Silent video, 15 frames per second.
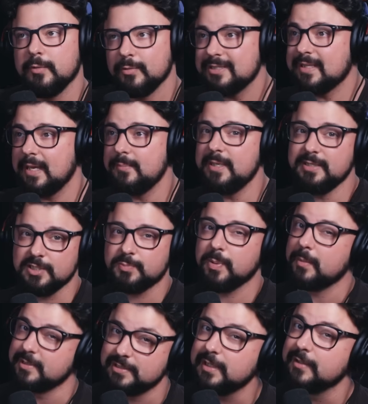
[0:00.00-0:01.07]
And what that means is
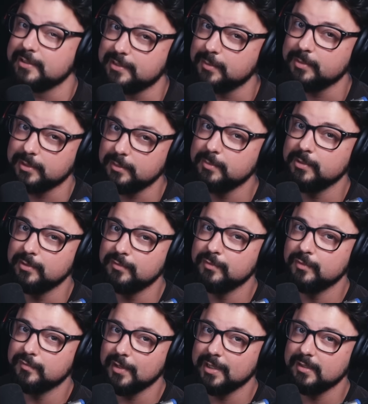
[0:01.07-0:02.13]
probably stereotypically
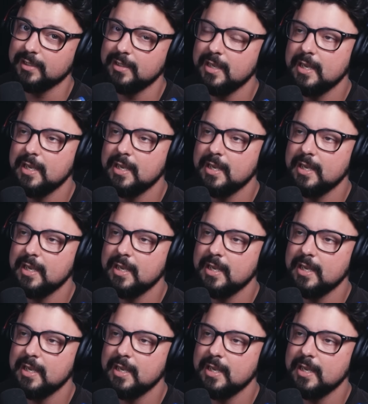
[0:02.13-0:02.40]
beautiful, frankly.